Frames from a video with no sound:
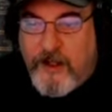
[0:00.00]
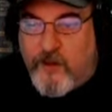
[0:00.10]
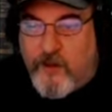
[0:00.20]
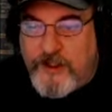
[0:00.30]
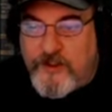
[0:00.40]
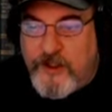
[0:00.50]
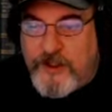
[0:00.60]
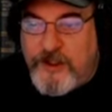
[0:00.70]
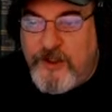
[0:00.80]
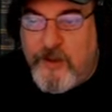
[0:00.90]
one
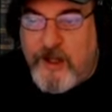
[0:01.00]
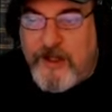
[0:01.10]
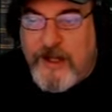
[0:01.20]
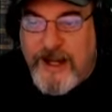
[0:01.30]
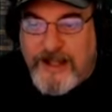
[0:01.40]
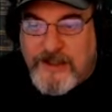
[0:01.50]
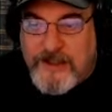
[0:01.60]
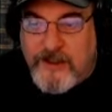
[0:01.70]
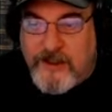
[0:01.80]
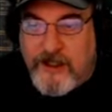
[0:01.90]
which you are not
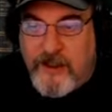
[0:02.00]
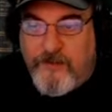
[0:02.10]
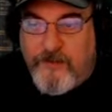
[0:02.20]
certain of,